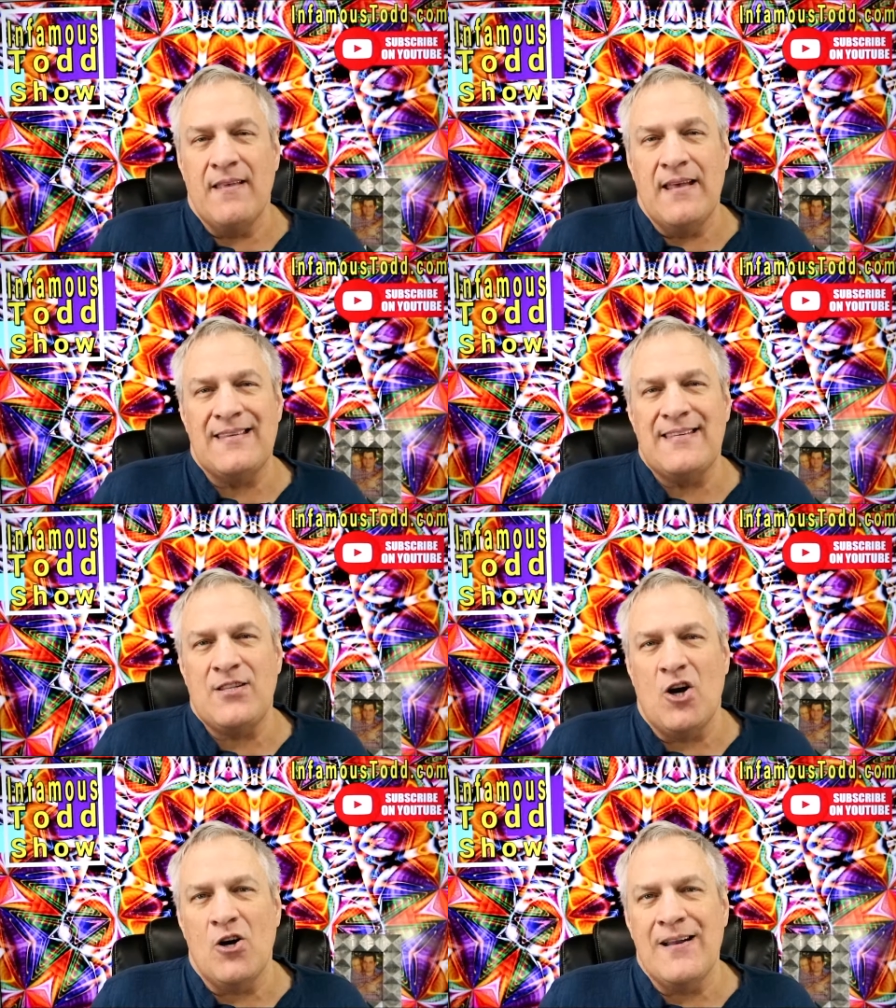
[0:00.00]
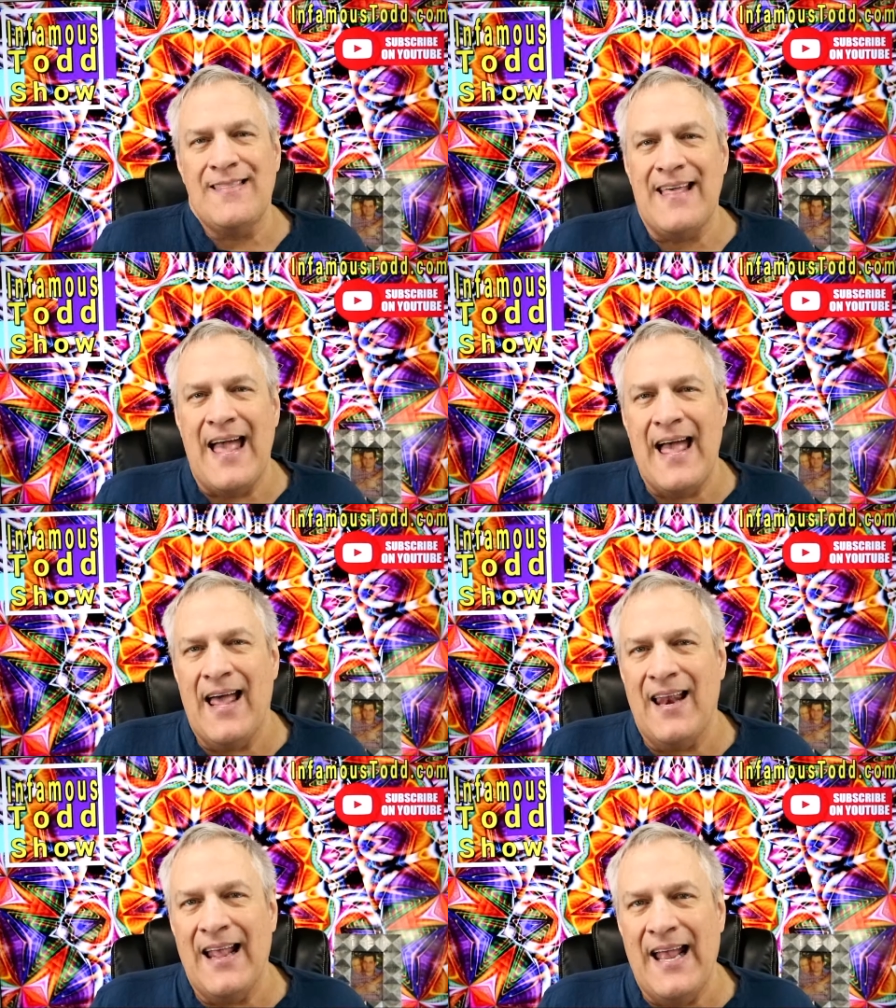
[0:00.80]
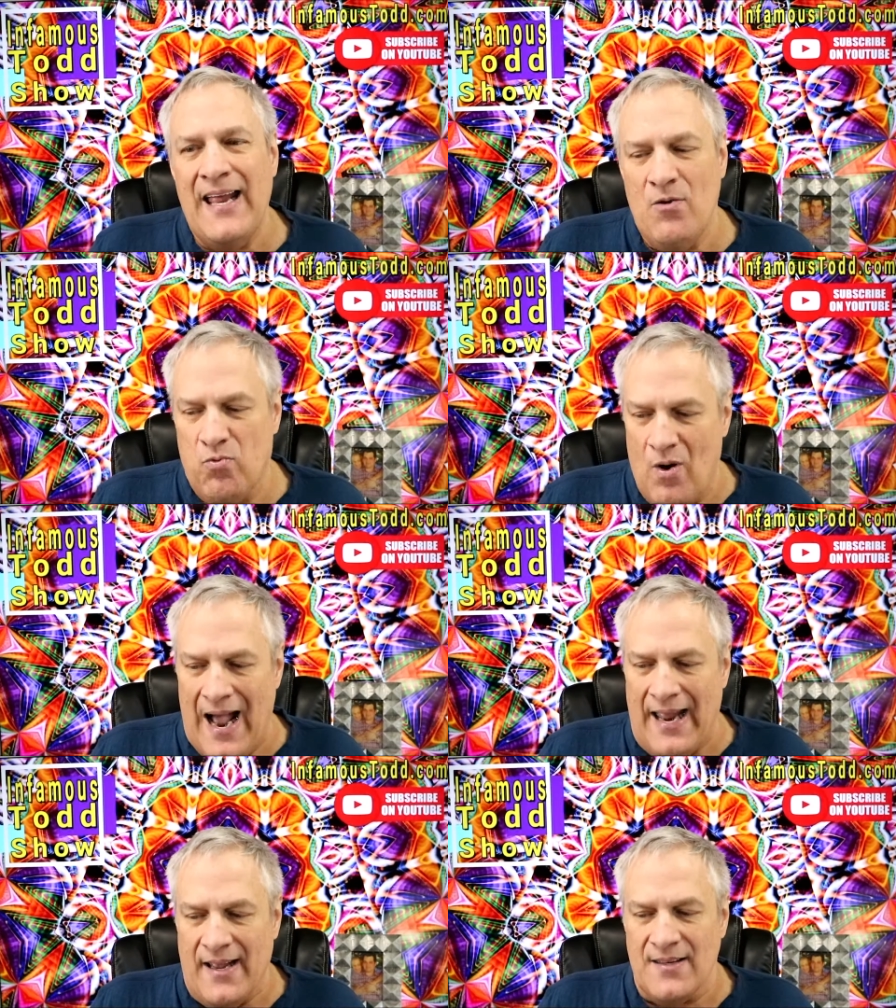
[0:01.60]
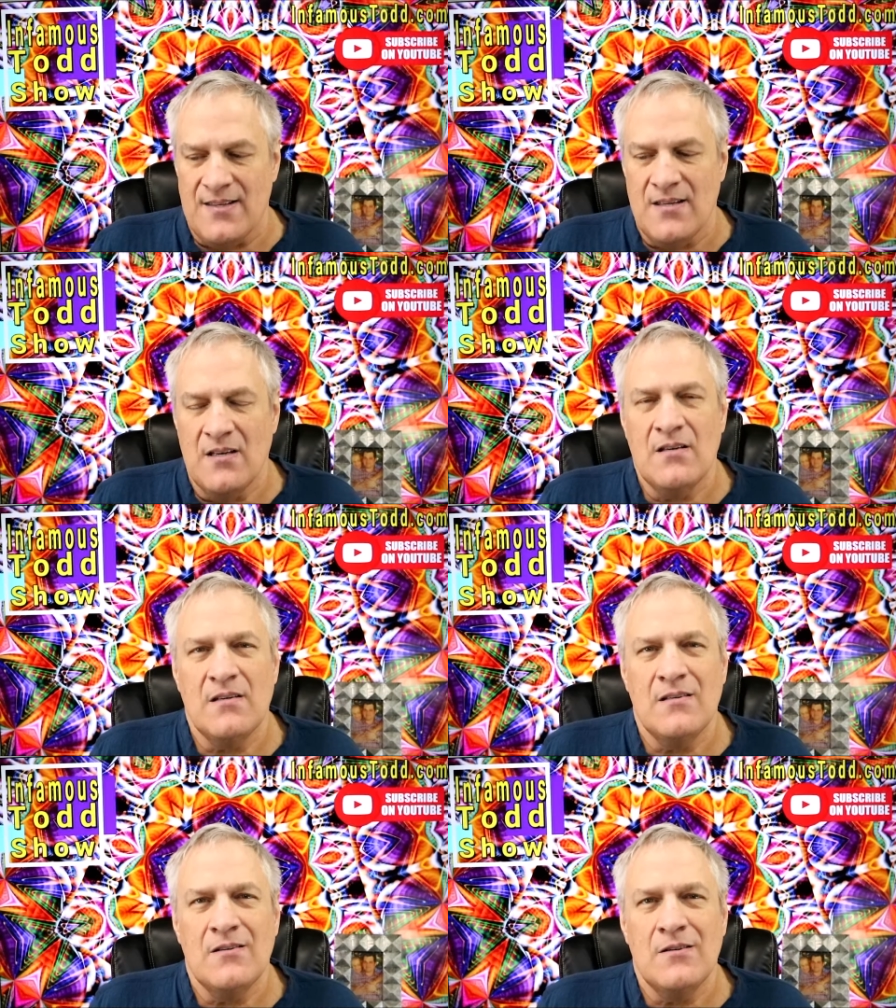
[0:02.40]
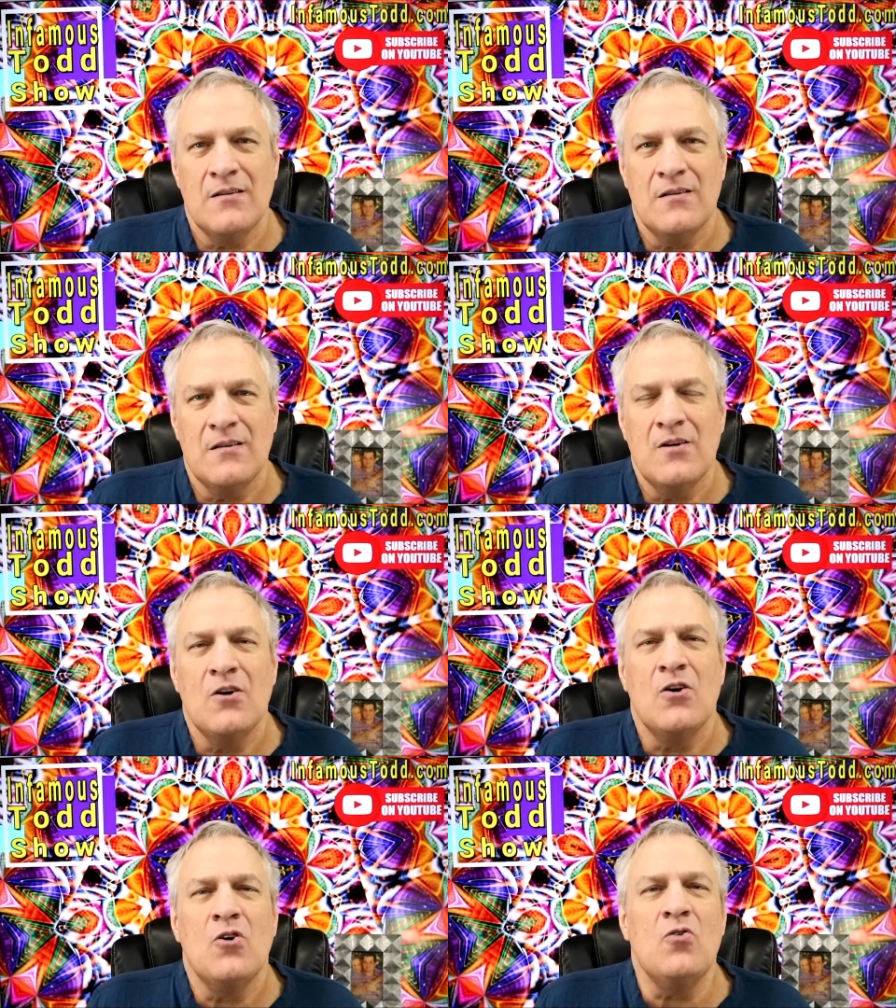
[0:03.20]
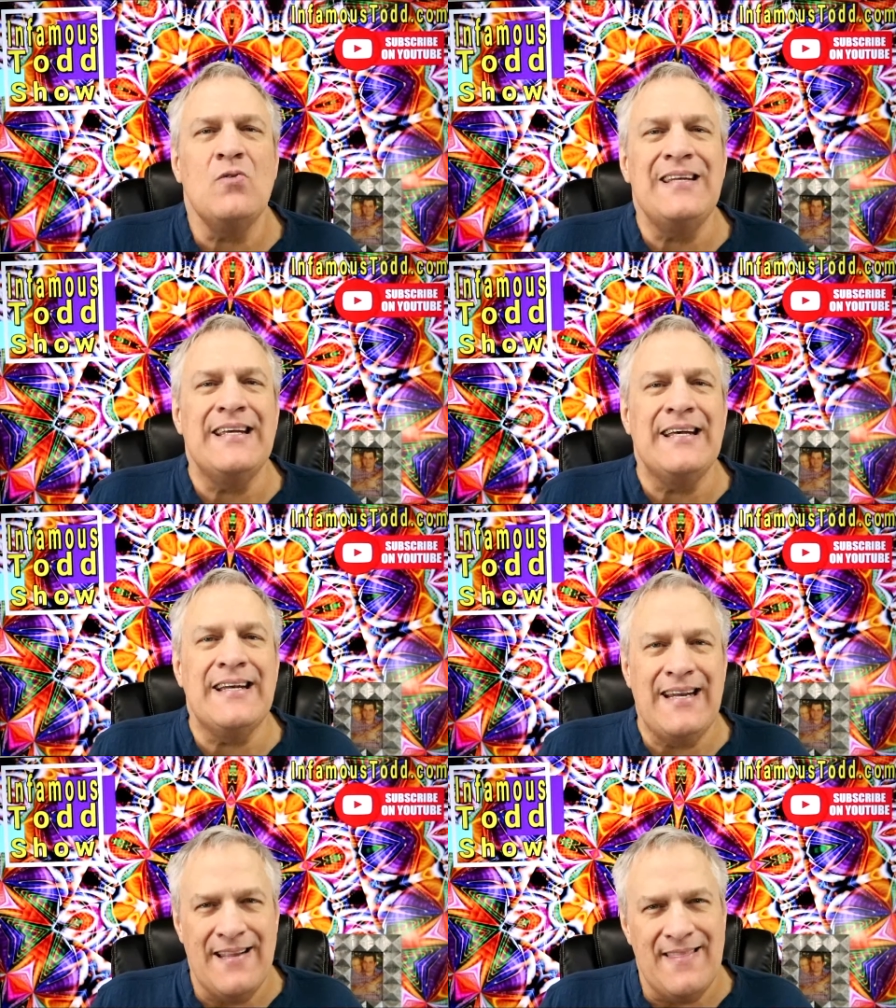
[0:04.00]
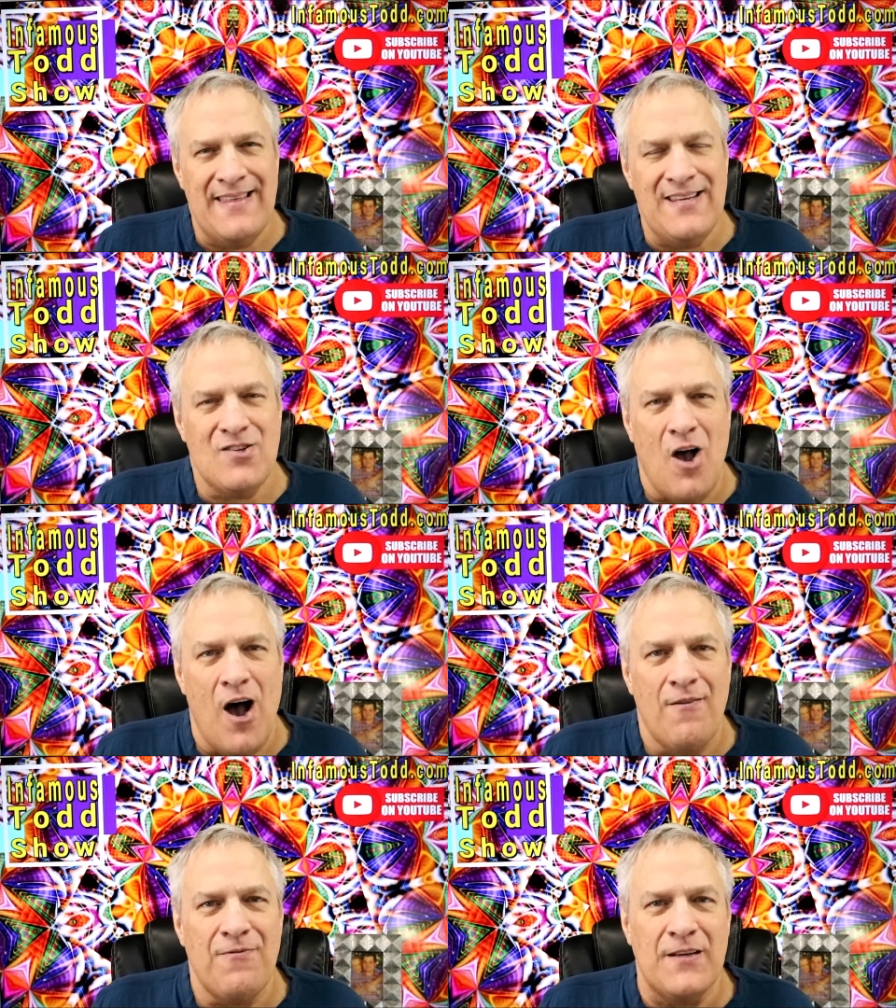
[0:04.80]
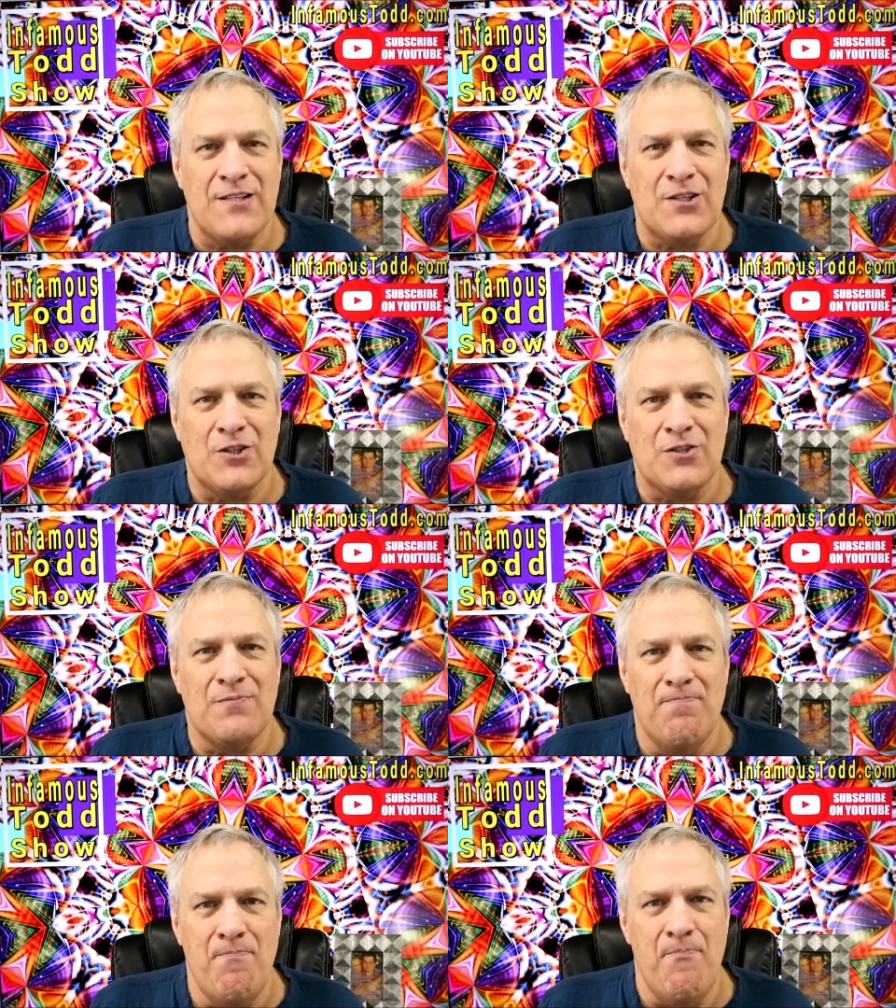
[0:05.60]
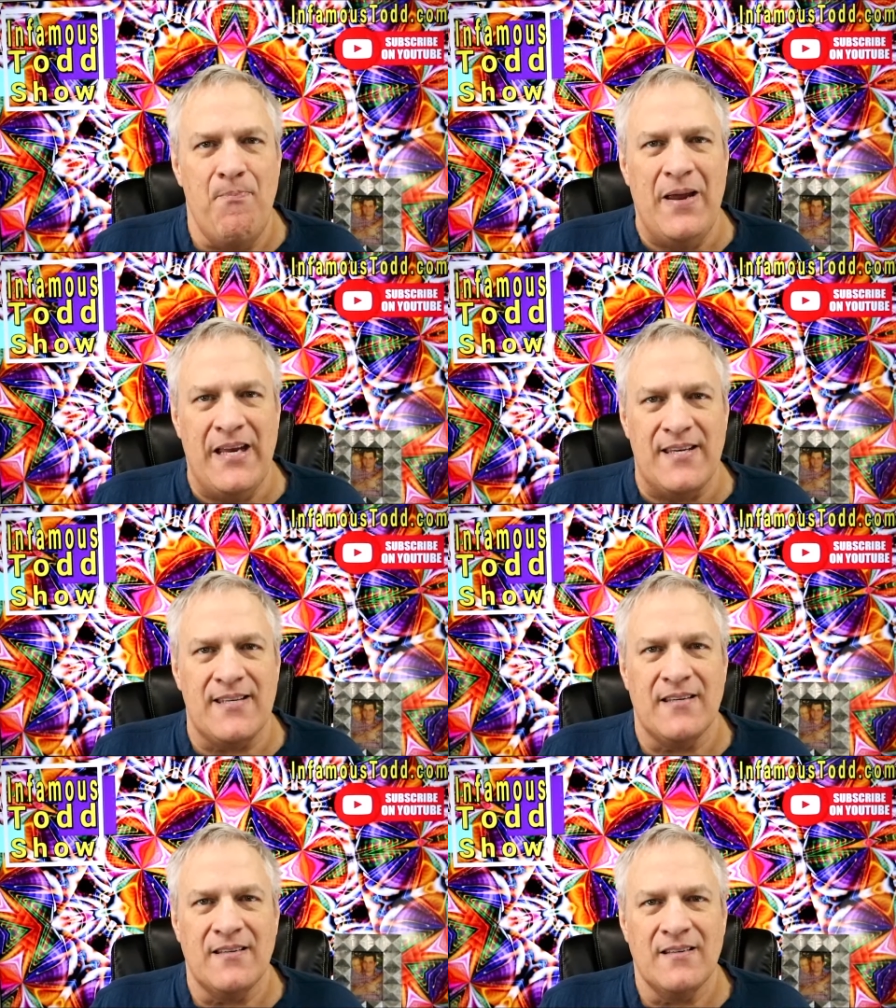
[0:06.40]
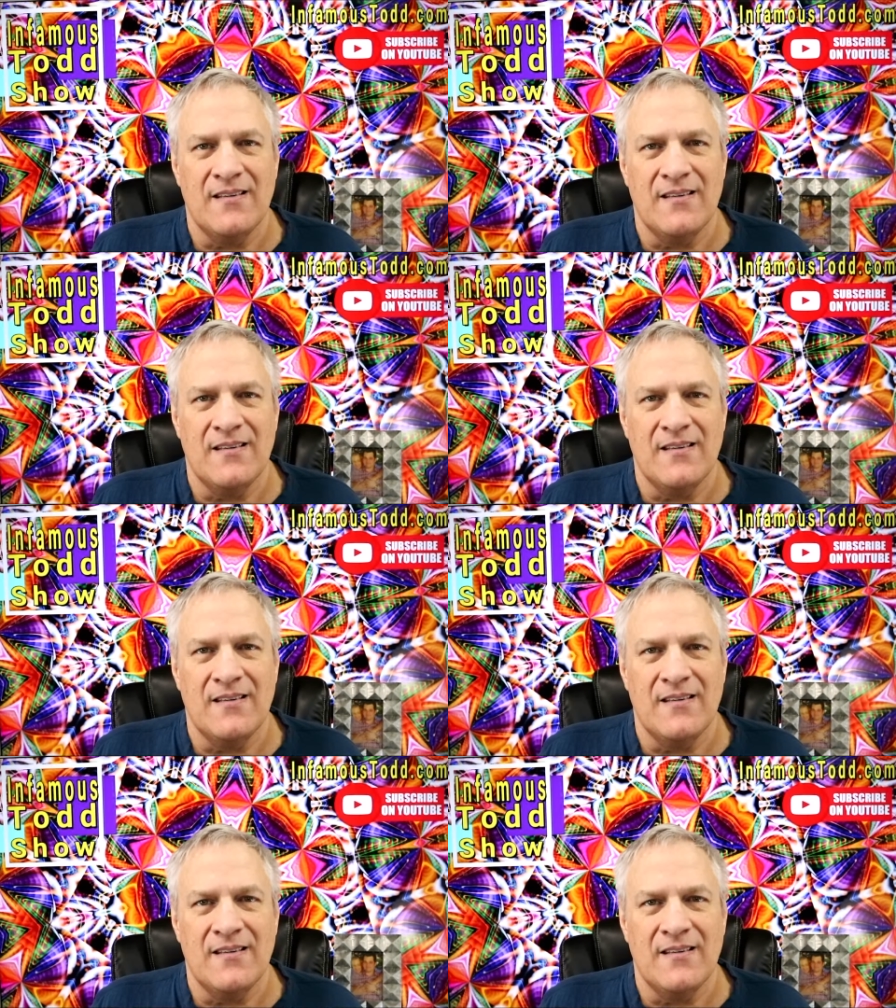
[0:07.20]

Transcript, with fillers: it started the LA riots. Who did these officers beat?